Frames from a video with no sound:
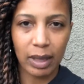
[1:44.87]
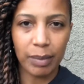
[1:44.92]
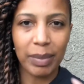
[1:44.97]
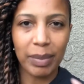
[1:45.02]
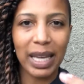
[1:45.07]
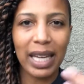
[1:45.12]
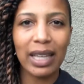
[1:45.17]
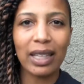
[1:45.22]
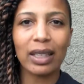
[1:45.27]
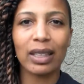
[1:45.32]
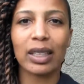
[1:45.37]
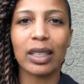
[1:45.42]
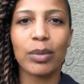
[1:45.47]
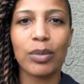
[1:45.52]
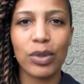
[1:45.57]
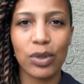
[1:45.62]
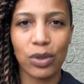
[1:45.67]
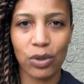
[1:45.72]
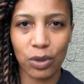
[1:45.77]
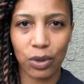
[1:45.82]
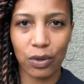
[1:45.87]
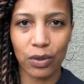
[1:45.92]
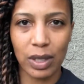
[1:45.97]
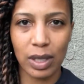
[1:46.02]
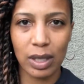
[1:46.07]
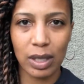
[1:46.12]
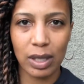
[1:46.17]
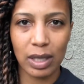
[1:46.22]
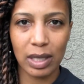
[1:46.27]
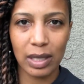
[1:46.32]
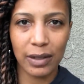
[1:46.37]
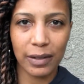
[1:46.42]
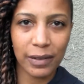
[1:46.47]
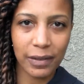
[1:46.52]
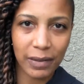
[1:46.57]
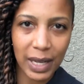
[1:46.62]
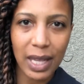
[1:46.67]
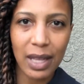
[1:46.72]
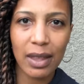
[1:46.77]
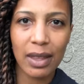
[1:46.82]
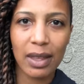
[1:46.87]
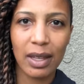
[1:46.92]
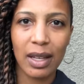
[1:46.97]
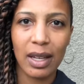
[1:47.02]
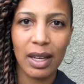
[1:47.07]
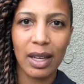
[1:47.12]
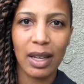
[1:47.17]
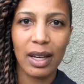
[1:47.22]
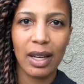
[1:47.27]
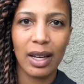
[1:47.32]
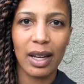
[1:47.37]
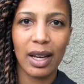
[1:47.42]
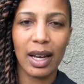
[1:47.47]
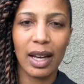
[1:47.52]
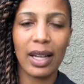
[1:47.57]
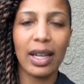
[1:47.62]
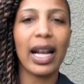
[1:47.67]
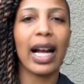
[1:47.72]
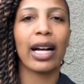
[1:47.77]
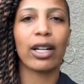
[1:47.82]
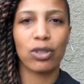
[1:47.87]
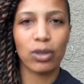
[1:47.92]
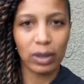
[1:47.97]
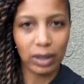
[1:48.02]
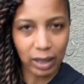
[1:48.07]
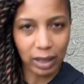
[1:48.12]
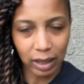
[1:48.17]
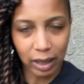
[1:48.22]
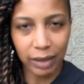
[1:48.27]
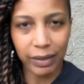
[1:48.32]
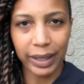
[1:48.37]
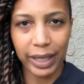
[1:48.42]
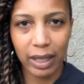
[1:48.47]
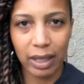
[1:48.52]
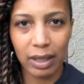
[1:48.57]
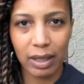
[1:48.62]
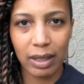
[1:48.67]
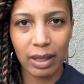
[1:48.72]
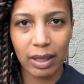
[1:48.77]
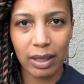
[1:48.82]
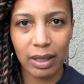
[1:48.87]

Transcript: paying lip service to faith and actually living it.